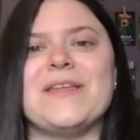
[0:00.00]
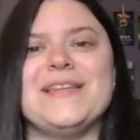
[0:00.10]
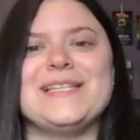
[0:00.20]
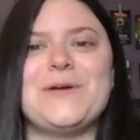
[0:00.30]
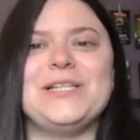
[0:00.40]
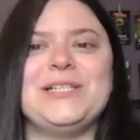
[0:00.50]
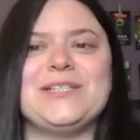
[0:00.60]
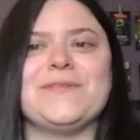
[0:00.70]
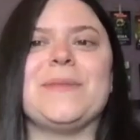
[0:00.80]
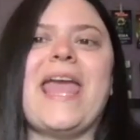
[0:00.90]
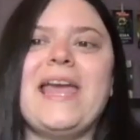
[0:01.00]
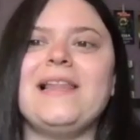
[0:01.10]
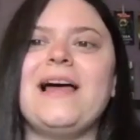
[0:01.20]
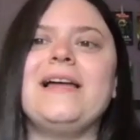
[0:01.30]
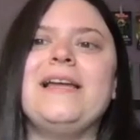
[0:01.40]
This question is from
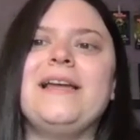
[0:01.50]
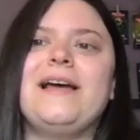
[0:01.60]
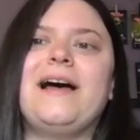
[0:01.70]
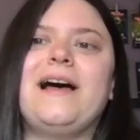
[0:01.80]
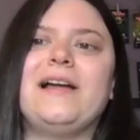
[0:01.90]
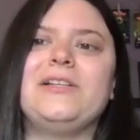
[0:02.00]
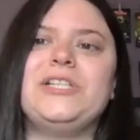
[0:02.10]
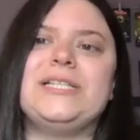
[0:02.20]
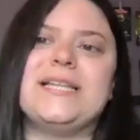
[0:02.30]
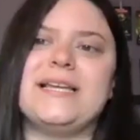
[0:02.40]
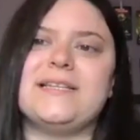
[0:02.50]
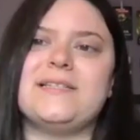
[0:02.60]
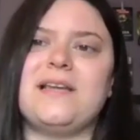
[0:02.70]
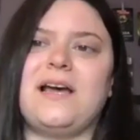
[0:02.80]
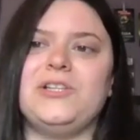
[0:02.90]
Kayla. She
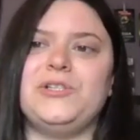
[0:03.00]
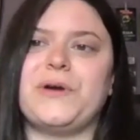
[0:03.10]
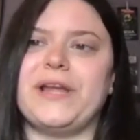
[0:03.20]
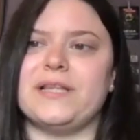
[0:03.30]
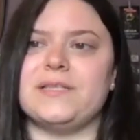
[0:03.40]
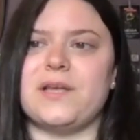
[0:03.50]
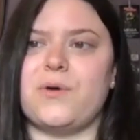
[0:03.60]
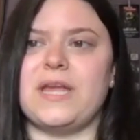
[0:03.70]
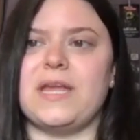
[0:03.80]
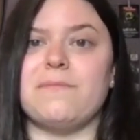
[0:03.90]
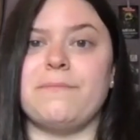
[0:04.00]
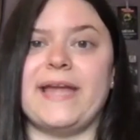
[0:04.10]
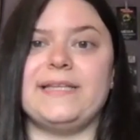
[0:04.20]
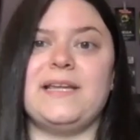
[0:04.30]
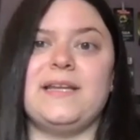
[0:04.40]
says, Joy and Zoey
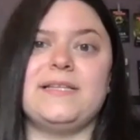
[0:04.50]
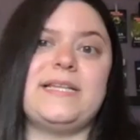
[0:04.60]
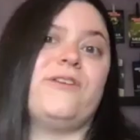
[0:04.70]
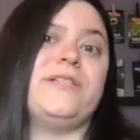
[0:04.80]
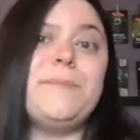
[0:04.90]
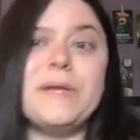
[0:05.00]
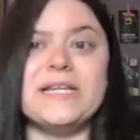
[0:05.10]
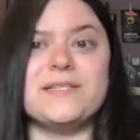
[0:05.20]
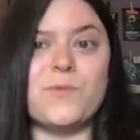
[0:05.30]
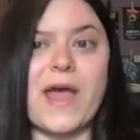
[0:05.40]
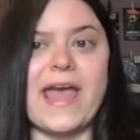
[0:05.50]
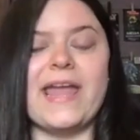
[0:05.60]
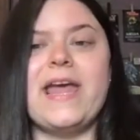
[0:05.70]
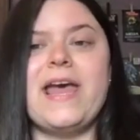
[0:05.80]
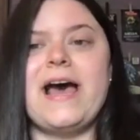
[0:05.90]
met in a serendipitous
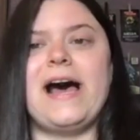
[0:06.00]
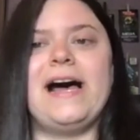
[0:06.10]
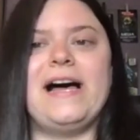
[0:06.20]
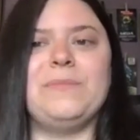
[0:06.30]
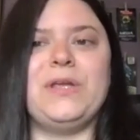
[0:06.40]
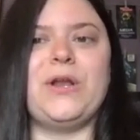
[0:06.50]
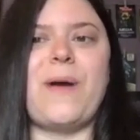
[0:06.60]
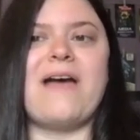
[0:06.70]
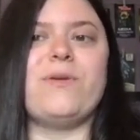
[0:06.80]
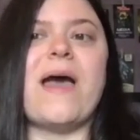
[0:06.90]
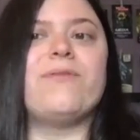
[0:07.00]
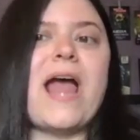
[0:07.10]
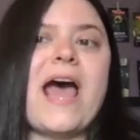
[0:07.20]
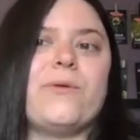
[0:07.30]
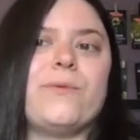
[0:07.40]
way. You know, have you ever
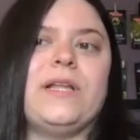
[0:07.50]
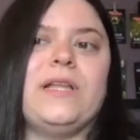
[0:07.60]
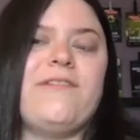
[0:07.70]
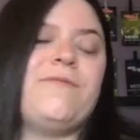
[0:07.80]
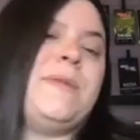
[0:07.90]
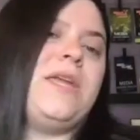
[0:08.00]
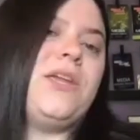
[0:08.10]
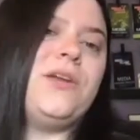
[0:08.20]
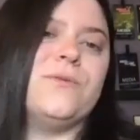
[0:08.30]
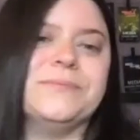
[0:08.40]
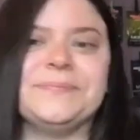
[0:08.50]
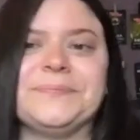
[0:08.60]
had a real life meet cute?